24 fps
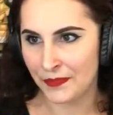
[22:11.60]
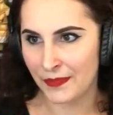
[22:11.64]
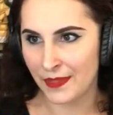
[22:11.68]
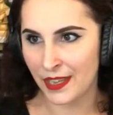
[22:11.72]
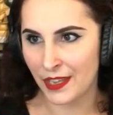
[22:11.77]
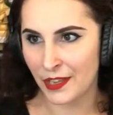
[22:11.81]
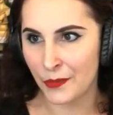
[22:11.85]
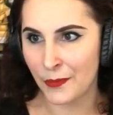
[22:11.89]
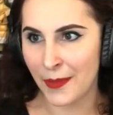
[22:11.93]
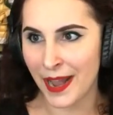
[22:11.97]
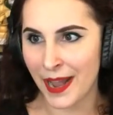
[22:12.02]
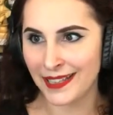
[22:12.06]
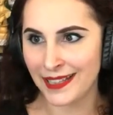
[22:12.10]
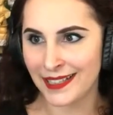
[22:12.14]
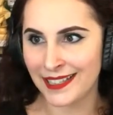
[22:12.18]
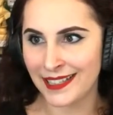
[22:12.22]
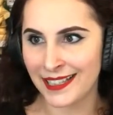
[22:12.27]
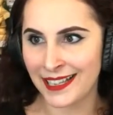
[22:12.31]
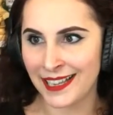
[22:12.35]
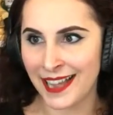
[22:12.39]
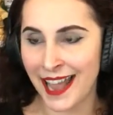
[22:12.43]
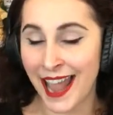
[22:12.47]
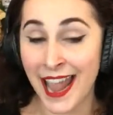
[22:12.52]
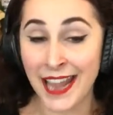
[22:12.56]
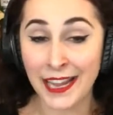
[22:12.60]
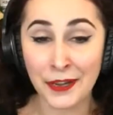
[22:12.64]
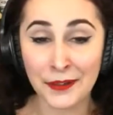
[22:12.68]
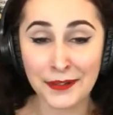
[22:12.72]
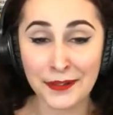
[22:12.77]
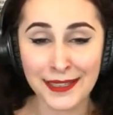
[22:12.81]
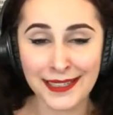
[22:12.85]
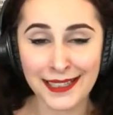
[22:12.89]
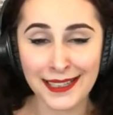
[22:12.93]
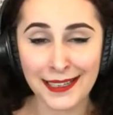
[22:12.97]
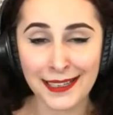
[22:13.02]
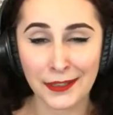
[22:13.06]
you might see
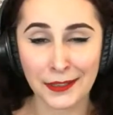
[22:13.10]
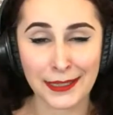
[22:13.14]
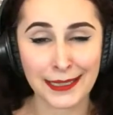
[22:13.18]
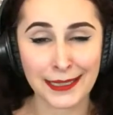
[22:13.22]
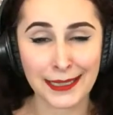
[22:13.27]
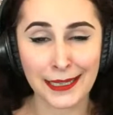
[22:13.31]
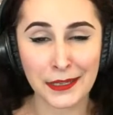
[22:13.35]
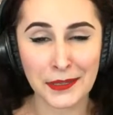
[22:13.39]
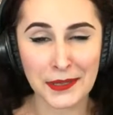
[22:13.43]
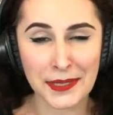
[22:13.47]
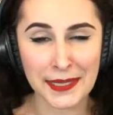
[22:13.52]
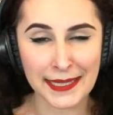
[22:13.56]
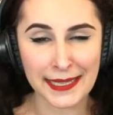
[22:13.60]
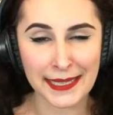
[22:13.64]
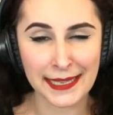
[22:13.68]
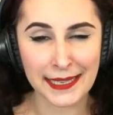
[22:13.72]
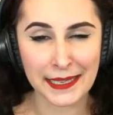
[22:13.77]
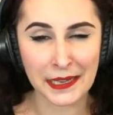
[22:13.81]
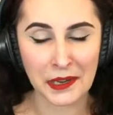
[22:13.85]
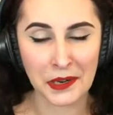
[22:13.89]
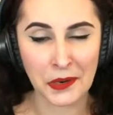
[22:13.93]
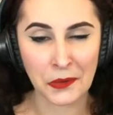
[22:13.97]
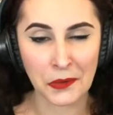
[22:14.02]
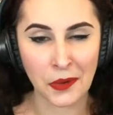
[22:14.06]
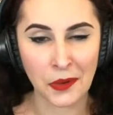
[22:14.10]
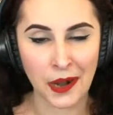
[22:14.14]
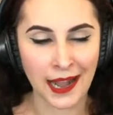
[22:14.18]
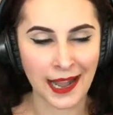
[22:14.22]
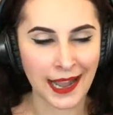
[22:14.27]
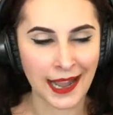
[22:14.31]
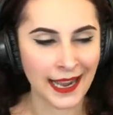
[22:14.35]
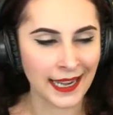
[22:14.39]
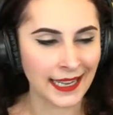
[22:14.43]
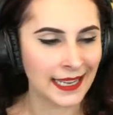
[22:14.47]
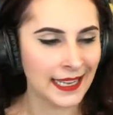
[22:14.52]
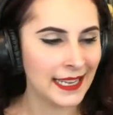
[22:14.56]
AOC or DOC on a
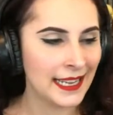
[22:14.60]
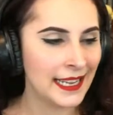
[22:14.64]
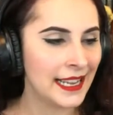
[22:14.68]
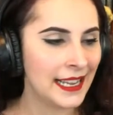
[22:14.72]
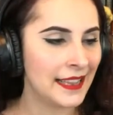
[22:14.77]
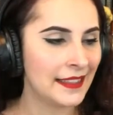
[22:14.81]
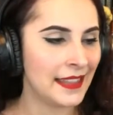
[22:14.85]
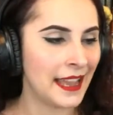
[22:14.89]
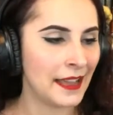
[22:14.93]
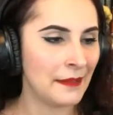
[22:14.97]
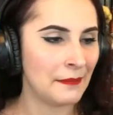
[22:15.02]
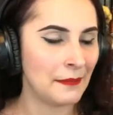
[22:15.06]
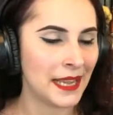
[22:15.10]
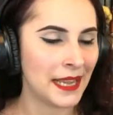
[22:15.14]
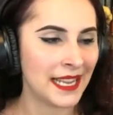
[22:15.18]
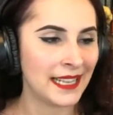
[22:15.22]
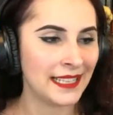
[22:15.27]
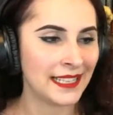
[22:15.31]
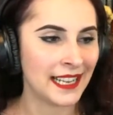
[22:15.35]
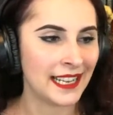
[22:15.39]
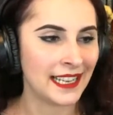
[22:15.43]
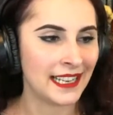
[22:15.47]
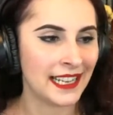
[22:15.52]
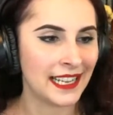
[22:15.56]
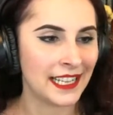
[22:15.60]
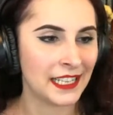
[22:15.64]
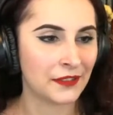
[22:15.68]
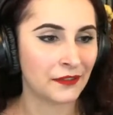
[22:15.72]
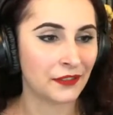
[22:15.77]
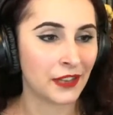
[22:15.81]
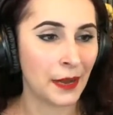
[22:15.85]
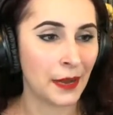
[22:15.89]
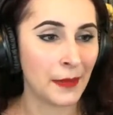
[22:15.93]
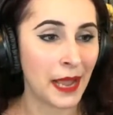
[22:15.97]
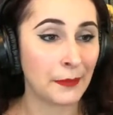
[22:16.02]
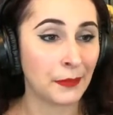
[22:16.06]
wine. That means it is
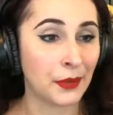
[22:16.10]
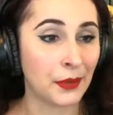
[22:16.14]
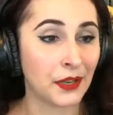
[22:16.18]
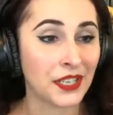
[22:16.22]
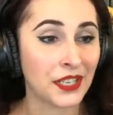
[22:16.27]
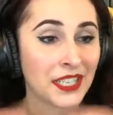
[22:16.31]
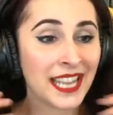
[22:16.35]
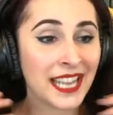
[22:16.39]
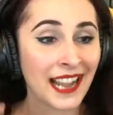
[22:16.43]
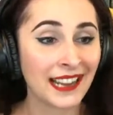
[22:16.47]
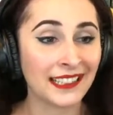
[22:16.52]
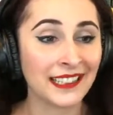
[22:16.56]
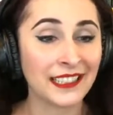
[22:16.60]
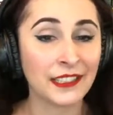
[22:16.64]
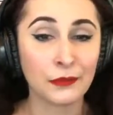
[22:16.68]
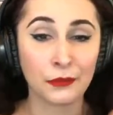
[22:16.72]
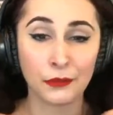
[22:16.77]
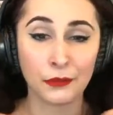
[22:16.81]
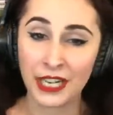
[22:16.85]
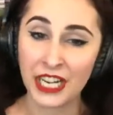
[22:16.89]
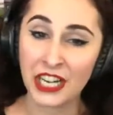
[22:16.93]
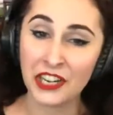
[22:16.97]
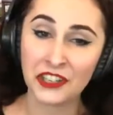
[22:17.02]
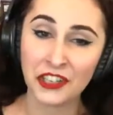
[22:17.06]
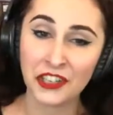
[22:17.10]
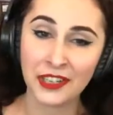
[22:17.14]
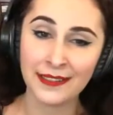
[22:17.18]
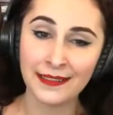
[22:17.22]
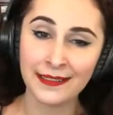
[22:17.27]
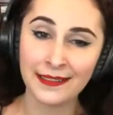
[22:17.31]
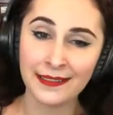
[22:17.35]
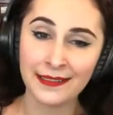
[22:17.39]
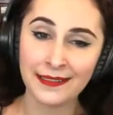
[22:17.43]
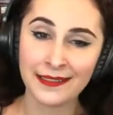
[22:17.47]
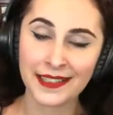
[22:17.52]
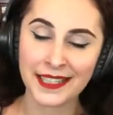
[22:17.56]
from a protected
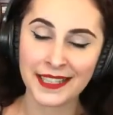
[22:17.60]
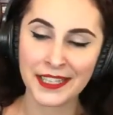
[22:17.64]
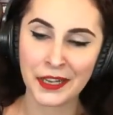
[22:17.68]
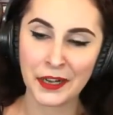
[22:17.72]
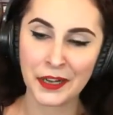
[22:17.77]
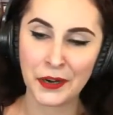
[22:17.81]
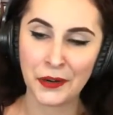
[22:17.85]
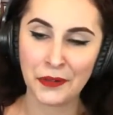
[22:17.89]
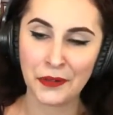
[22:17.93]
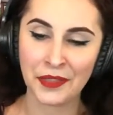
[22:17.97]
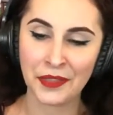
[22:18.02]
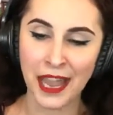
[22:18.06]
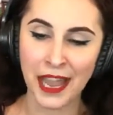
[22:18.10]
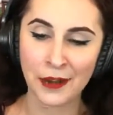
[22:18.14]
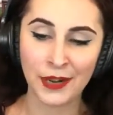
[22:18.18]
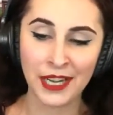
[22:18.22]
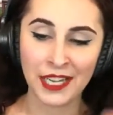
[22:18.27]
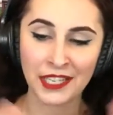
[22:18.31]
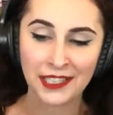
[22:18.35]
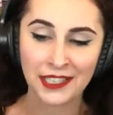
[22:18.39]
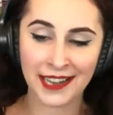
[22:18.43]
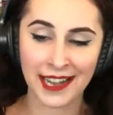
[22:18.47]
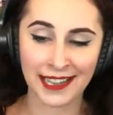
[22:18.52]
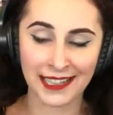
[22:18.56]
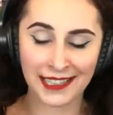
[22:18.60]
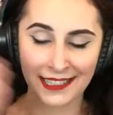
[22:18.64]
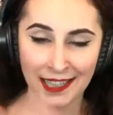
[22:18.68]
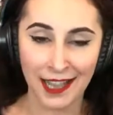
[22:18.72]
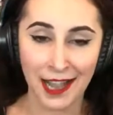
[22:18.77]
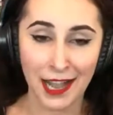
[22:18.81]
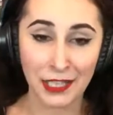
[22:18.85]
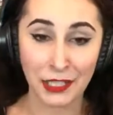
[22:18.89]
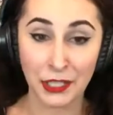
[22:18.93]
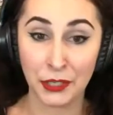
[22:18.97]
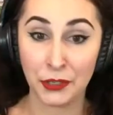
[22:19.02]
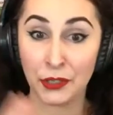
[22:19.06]
region. So that region has
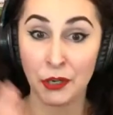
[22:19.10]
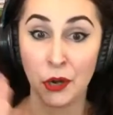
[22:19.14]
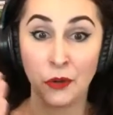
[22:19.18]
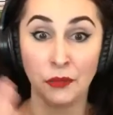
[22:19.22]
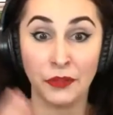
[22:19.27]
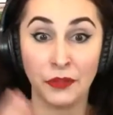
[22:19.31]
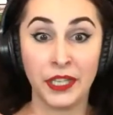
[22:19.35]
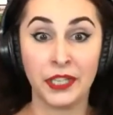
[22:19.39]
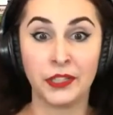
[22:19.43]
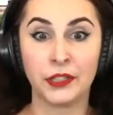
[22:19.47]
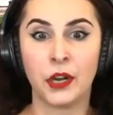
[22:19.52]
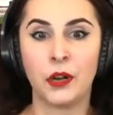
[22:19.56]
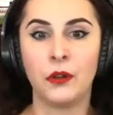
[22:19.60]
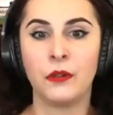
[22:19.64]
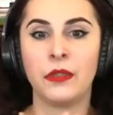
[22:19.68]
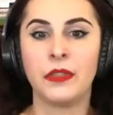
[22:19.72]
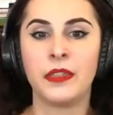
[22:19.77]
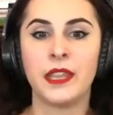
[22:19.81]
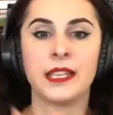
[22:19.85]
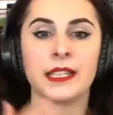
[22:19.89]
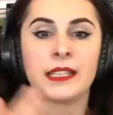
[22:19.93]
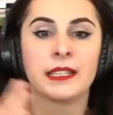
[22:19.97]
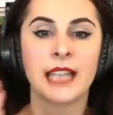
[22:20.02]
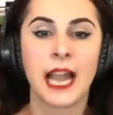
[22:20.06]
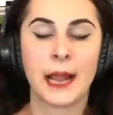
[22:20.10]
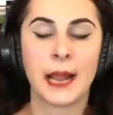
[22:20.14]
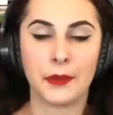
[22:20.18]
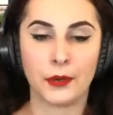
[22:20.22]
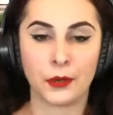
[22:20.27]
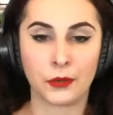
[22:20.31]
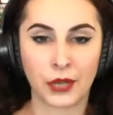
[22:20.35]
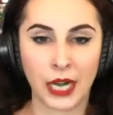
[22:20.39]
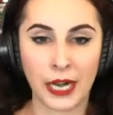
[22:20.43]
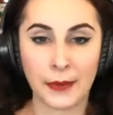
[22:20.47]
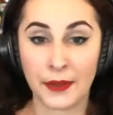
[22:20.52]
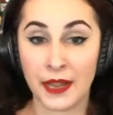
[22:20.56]
laws. You could only grow this type of
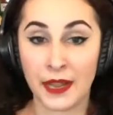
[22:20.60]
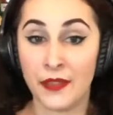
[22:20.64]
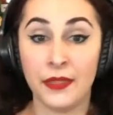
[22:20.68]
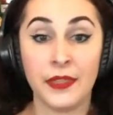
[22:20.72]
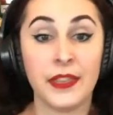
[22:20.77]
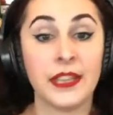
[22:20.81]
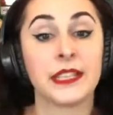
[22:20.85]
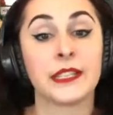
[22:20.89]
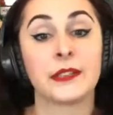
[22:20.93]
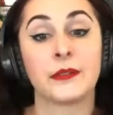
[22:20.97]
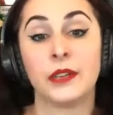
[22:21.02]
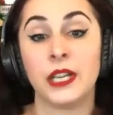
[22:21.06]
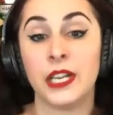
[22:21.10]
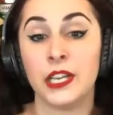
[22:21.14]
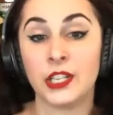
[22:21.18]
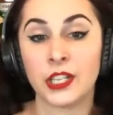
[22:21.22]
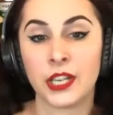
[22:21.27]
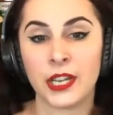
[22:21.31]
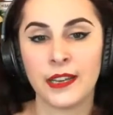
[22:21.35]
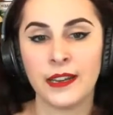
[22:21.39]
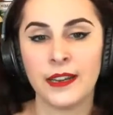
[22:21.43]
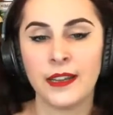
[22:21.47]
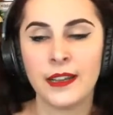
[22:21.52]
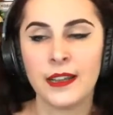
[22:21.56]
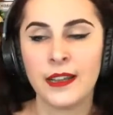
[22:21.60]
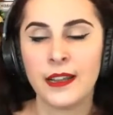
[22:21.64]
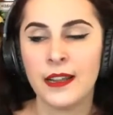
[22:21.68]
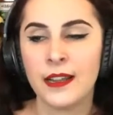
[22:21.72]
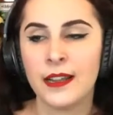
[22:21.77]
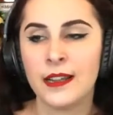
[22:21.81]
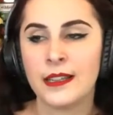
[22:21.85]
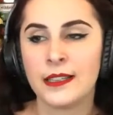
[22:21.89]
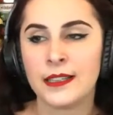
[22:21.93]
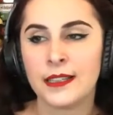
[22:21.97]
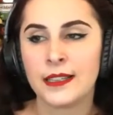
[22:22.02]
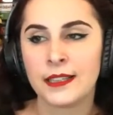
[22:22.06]
grape in this region.
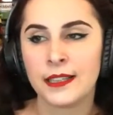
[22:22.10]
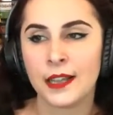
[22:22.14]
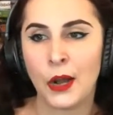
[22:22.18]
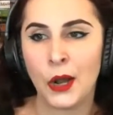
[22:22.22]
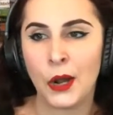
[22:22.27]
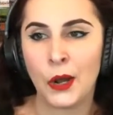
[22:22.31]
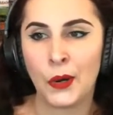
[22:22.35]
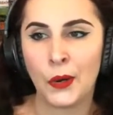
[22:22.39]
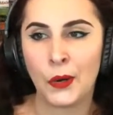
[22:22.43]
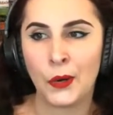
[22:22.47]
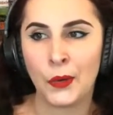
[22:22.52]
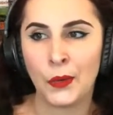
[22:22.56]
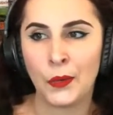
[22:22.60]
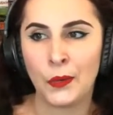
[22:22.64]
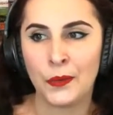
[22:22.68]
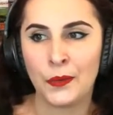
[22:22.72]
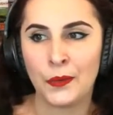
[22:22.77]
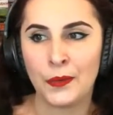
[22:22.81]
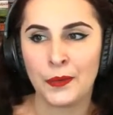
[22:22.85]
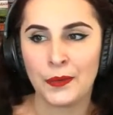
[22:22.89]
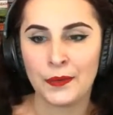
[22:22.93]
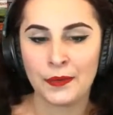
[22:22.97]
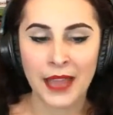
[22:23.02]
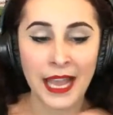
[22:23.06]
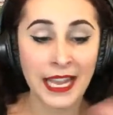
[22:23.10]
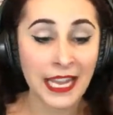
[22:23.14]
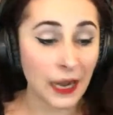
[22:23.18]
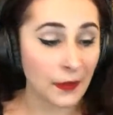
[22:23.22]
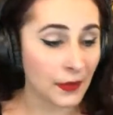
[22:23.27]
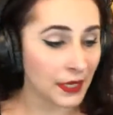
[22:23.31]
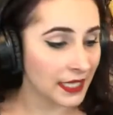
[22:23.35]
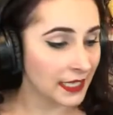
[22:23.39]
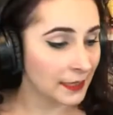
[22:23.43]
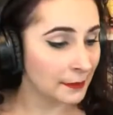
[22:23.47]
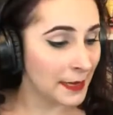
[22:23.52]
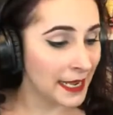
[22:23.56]
So like I
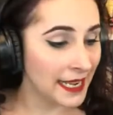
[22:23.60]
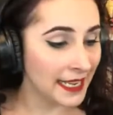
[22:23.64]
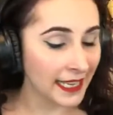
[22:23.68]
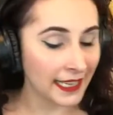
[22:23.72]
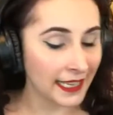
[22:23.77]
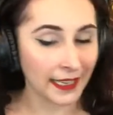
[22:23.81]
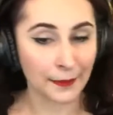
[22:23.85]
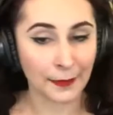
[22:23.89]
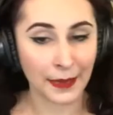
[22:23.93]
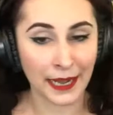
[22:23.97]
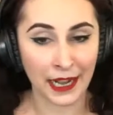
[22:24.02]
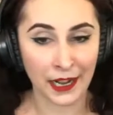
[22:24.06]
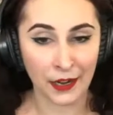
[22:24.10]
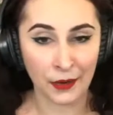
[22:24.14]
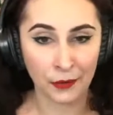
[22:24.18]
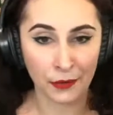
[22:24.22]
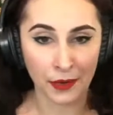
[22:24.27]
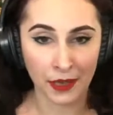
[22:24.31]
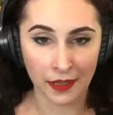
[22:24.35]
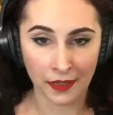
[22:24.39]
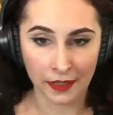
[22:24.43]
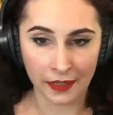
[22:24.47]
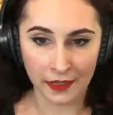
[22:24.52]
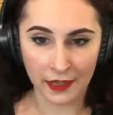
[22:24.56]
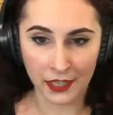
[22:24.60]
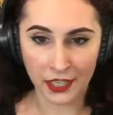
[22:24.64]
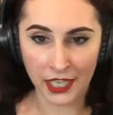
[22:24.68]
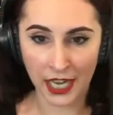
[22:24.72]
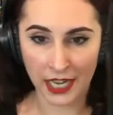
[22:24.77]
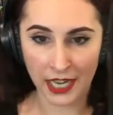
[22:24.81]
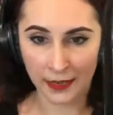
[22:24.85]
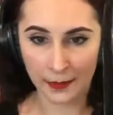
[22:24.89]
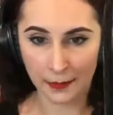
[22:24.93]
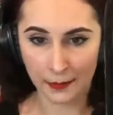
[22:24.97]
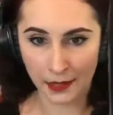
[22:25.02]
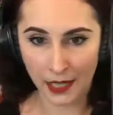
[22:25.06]
was speaking about with
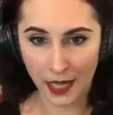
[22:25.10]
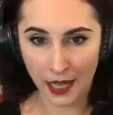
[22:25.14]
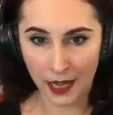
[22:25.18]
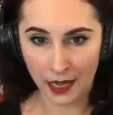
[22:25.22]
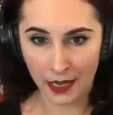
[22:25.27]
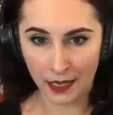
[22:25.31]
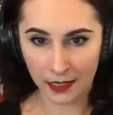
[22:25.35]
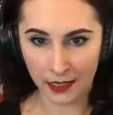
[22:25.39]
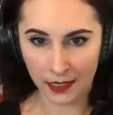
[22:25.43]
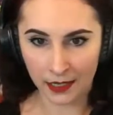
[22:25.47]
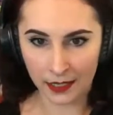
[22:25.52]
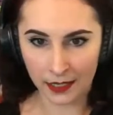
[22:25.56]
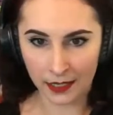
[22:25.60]
Chenin Blanc,